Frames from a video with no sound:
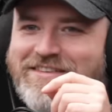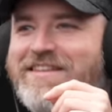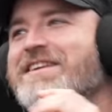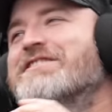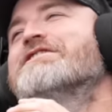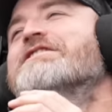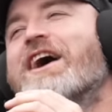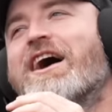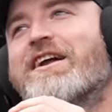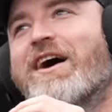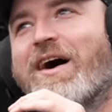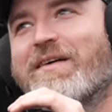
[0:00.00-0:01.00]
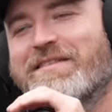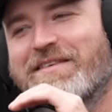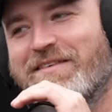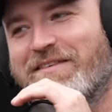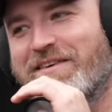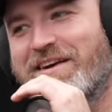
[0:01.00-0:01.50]
They're like, shut up.
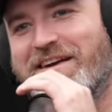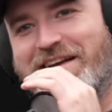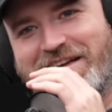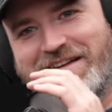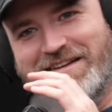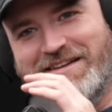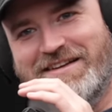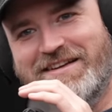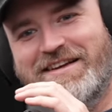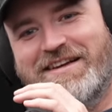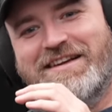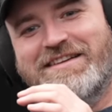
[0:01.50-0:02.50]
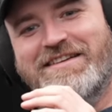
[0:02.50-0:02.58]
It's a great icebreaker.